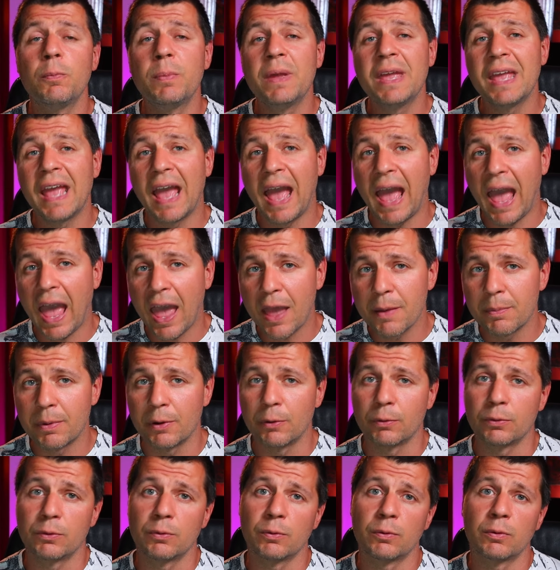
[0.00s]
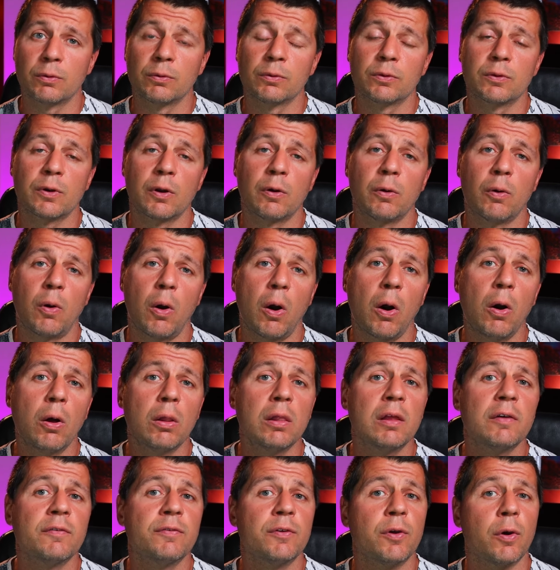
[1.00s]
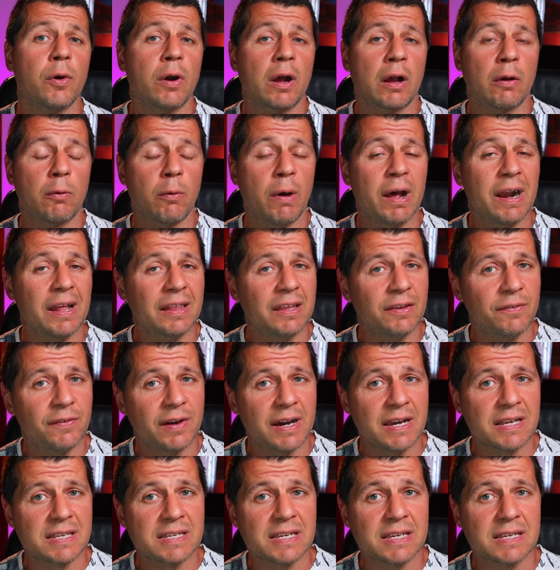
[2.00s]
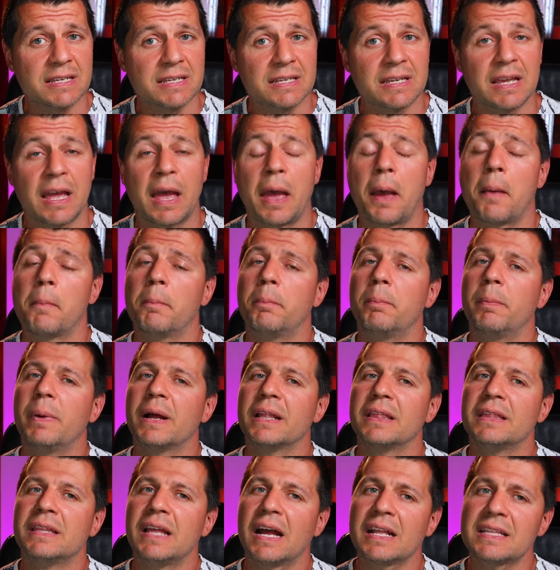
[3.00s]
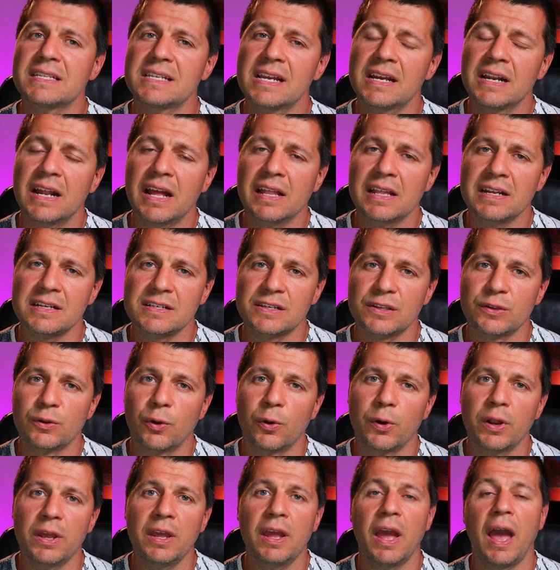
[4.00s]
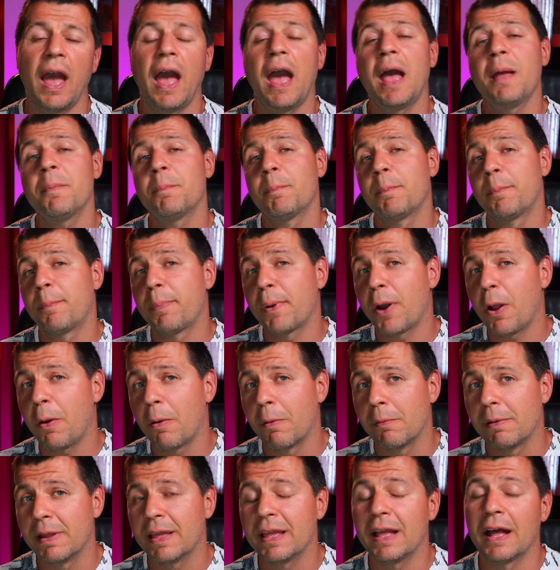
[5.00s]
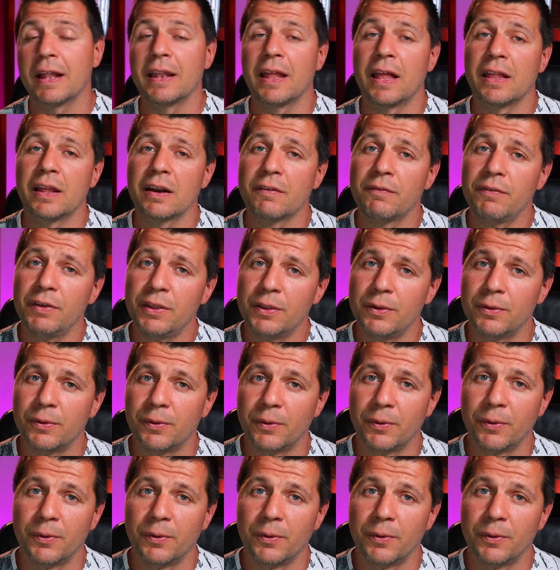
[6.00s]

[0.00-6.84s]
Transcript: be able to control all of your Aqara devices. But that's another story and probably another video.